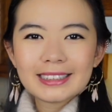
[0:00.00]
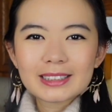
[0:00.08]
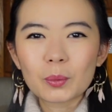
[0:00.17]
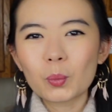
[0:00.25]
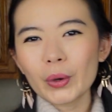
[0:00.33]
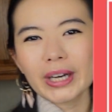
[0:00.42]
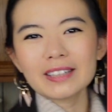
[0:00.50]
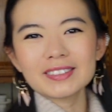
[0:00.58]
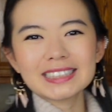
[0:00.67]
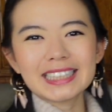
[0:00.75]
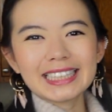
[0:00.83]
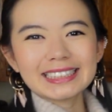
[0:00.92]
The word
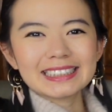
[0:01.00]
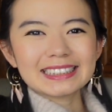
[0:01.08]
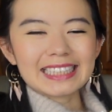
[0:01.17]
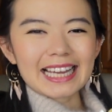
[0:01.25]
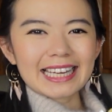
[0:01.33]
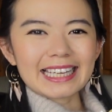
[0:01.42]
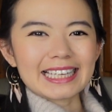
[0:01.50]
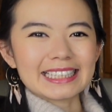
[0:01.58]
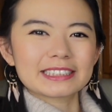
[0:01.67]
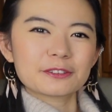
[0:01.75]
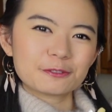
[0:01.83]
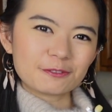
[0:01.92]
of the day today
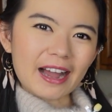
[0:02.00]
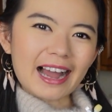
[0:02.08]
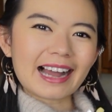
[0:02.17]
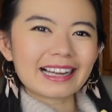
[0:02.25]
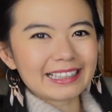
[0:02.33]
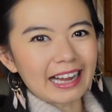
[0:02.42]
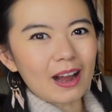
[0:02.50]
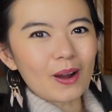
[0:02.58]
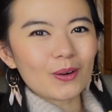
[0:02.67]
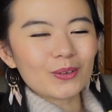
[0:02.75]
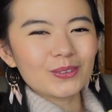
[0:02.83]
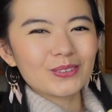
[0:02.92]
is fa
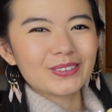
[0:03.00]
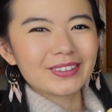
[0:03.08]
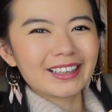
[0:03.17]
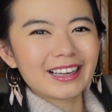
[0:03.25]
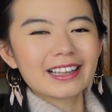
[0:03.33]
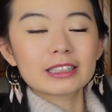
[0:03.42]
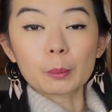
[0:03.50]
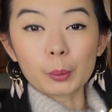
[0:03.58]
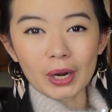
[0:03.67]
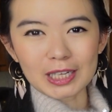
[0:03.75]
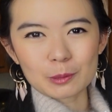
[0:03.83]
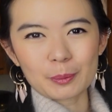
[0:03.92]
gao, the
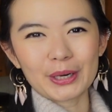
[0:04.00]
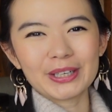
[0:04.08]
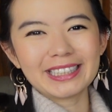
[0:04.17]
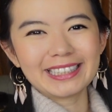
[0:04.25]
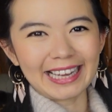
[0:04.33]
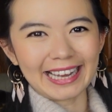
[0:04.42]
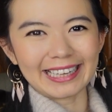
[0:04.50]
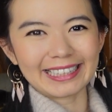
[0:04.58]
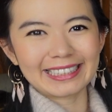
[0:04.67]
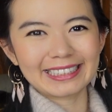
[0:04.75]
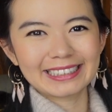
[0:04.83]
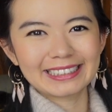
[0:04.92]
prosperity
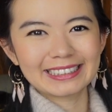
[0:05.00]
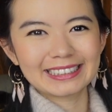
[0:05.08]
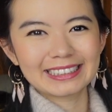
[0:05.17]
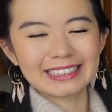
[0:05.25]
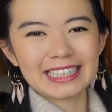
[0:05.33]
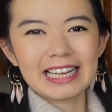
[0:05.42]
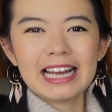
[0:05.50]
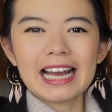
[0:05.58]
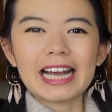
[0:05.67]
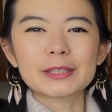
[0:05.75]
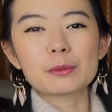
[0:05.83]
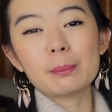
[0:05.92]
cake.
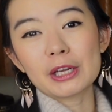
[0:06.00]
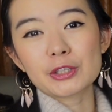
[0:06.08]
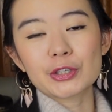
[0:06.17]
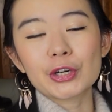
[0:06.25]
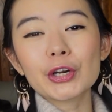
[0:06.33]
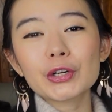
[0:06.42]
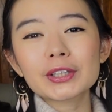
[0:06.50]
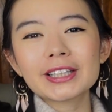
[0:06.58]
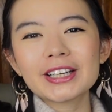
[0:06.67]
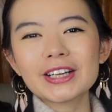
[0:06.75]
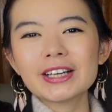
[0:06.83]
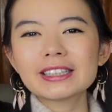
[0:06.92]
As we mentioned
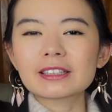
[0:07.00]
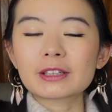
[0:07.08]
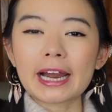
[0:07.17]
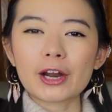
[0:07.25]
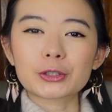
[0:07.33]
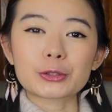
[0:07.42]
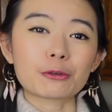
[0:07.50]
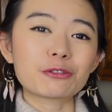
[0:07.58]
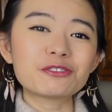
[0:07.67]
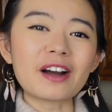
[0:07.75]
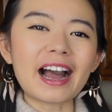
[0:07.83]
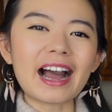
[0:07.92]
earlier, the character
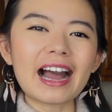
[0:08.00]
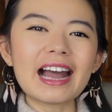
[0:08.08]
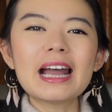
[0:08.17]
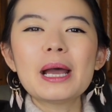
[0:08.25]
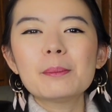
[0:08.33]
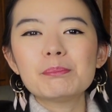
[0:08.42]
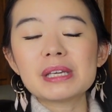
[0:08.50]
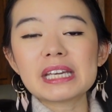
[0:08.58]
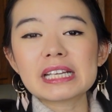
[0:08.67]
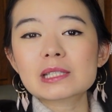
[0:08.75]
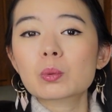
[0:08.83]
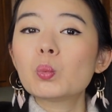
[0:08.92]
fa
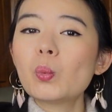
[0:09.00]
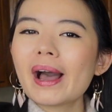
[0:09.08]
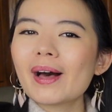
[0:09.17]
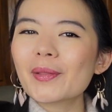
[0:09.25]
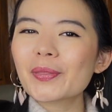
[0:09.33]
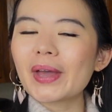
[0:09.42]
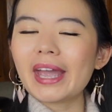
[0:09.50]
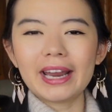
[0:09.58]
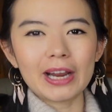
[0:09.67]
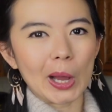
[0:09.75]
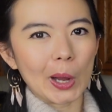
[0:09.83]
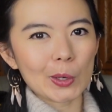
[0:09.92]
means wealth, and
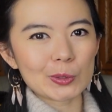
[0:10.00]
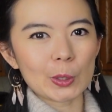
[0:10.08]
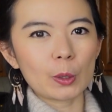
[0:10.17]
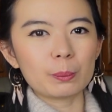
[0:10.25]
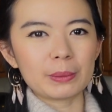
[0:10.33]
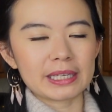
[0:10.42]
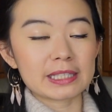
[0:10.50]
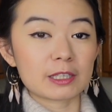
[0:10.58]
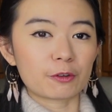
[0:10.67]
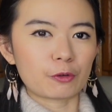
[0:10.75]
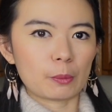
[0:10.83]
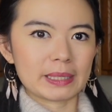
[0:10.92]
it also means
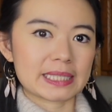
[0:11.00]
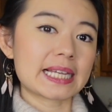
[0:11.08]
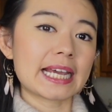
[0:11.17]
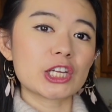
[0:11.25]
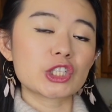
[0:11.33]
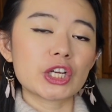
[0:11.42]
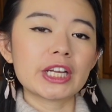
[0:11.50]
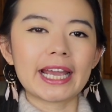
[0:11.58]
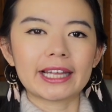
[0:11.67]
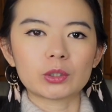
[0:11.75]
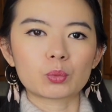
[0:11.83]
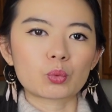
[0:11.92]
the fermentation
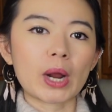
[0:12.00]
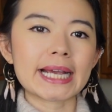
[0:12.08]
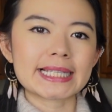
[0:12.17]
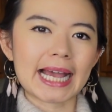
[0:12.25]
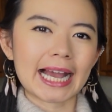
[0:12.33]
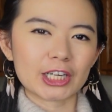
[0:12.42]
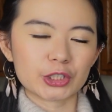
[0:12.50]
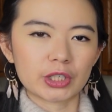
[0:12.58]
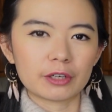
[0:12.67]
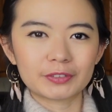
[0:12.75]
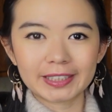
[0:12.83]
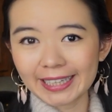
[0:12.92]
and the rise action
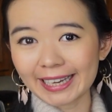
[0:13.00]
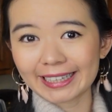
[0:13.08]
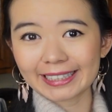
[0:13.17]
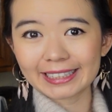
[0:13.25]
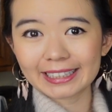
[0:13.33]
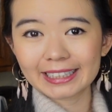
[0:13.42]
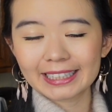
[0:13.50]
of the cake.